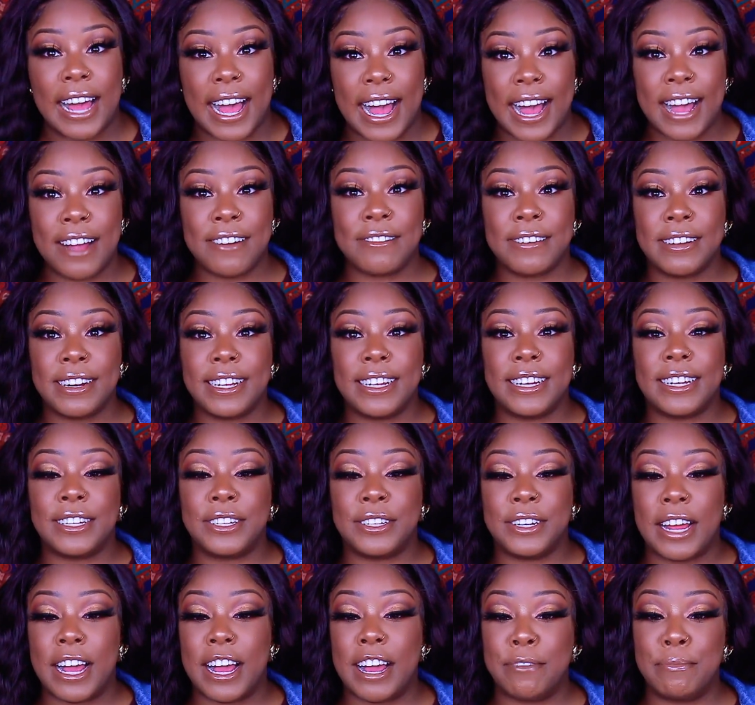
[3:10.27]
I
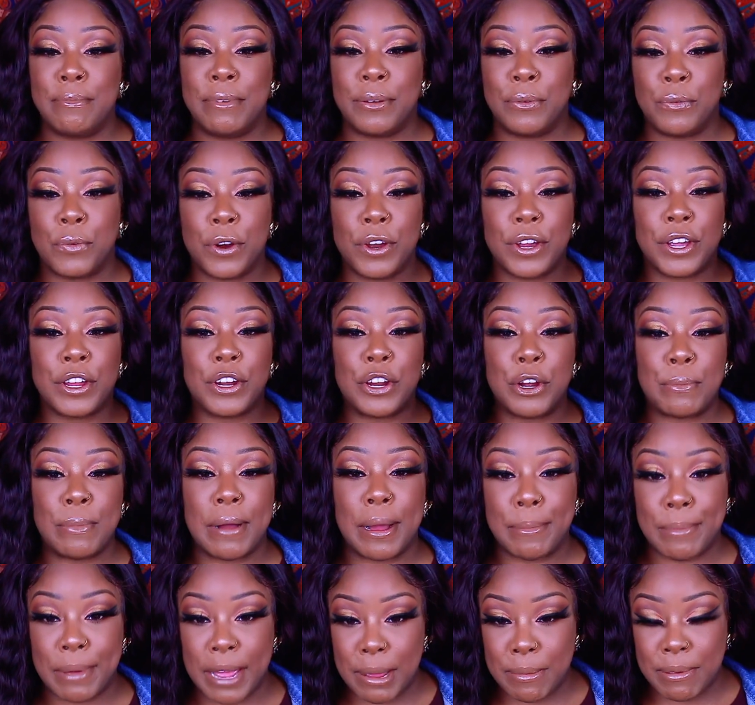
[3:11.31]
have been working on
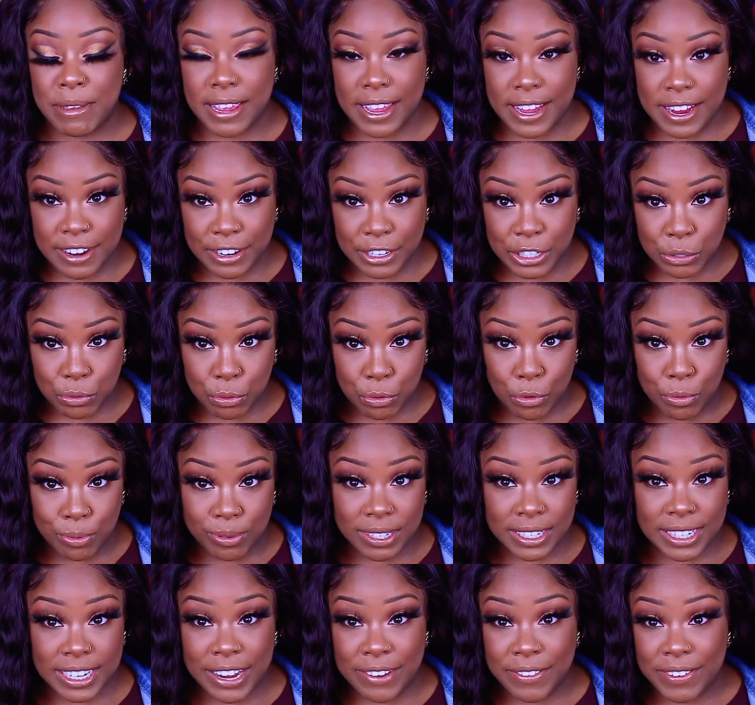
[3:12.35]
my baby hair
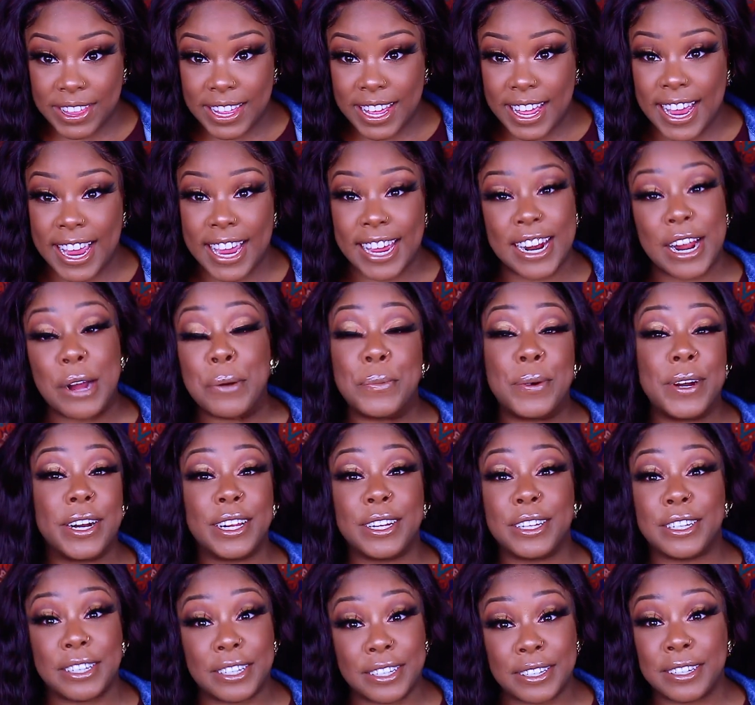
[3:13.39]
swoops and everything, and I
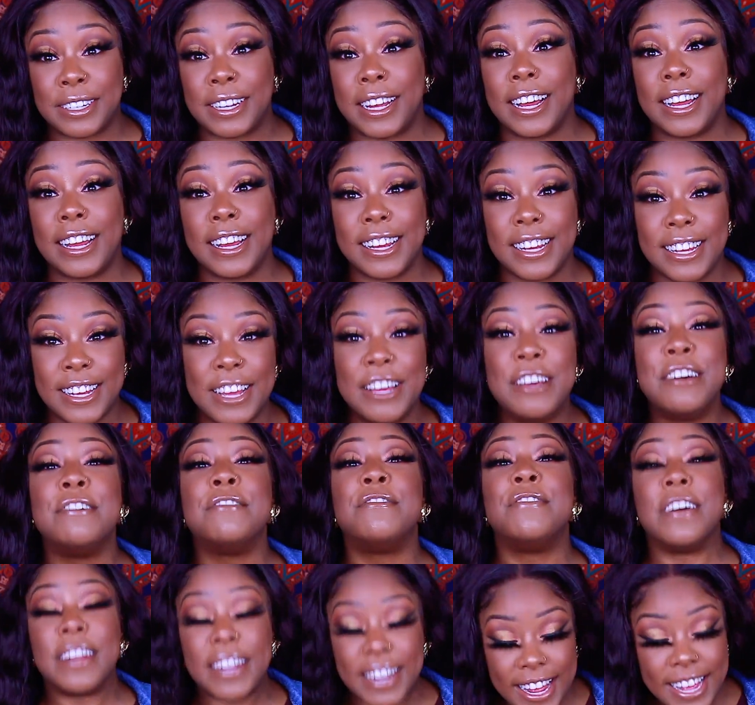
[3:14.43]
wanted to like
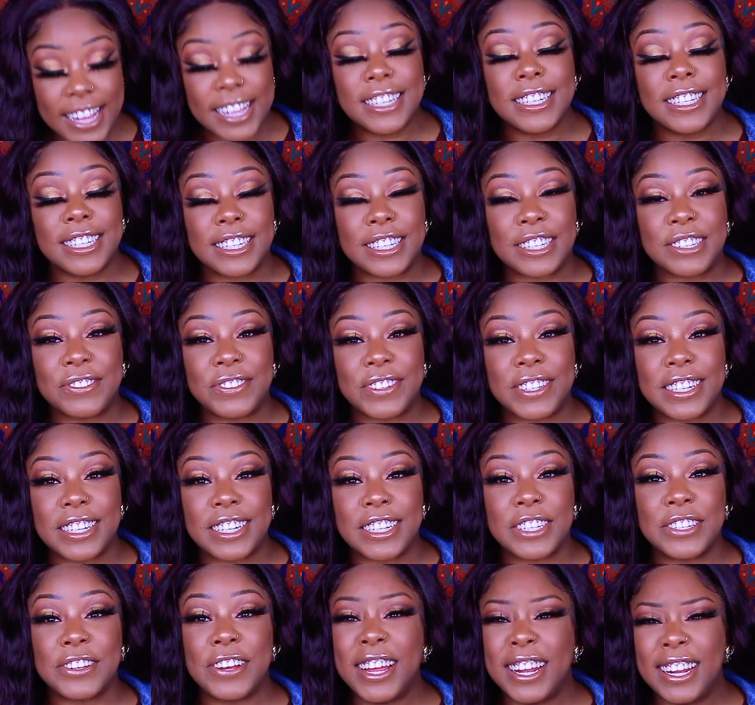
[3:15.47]
finesse this
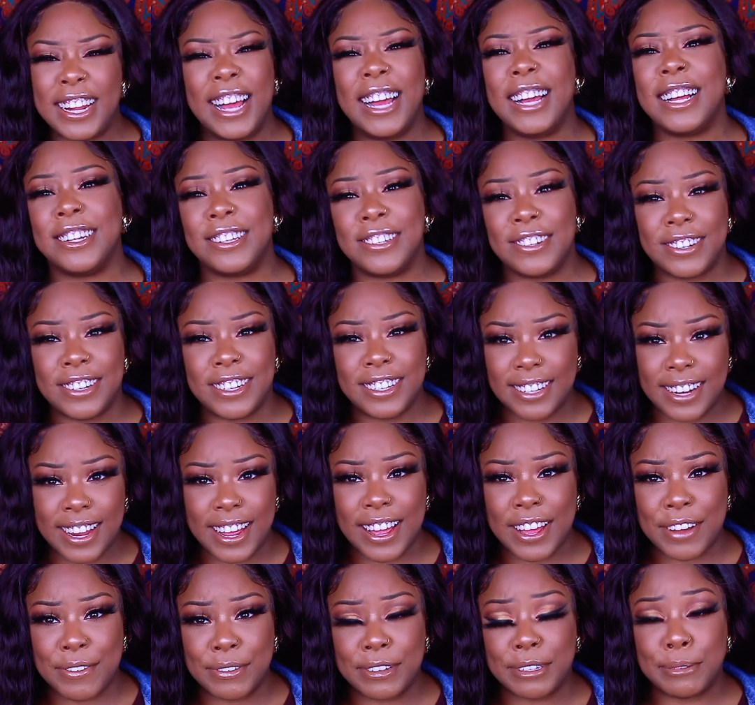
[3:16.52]
wig, so I glued it
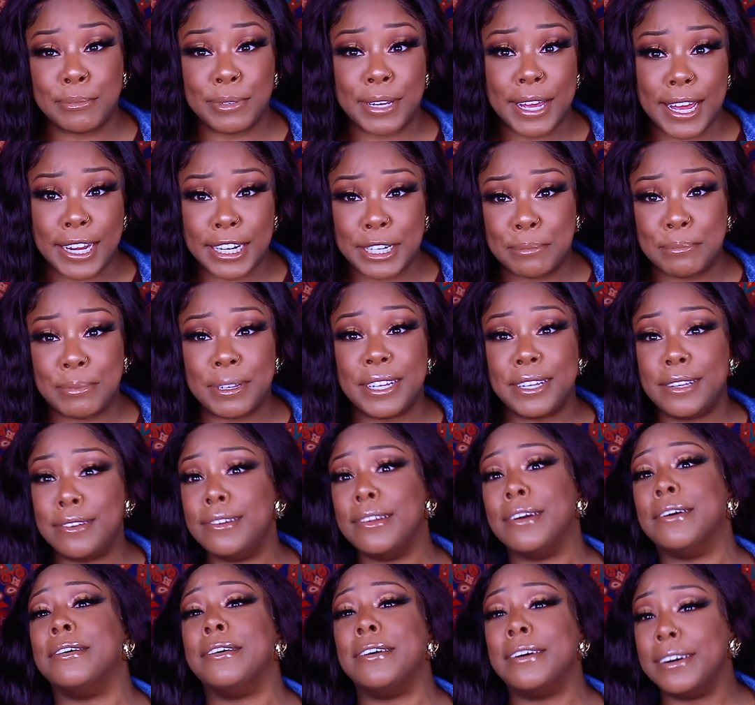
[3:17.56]
down with some got to be, you
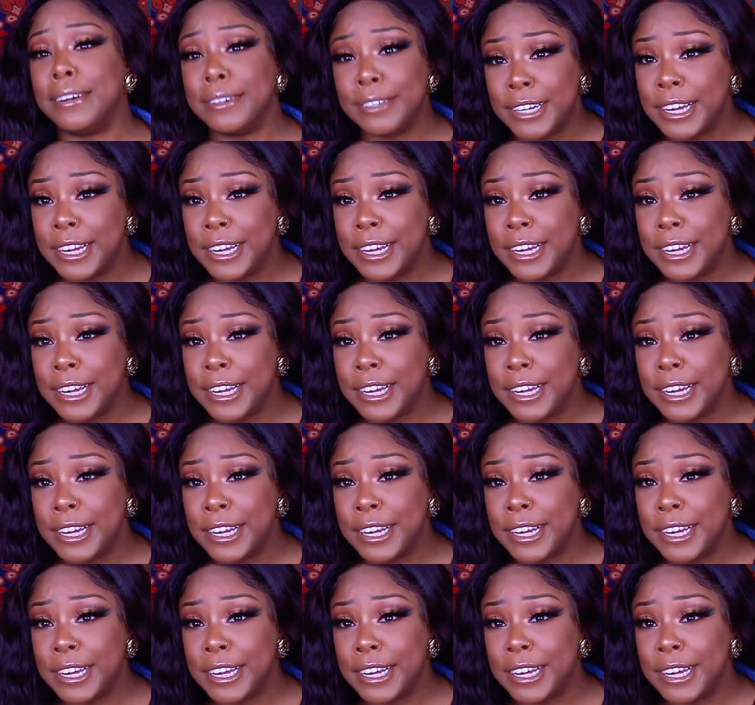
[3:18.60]
know.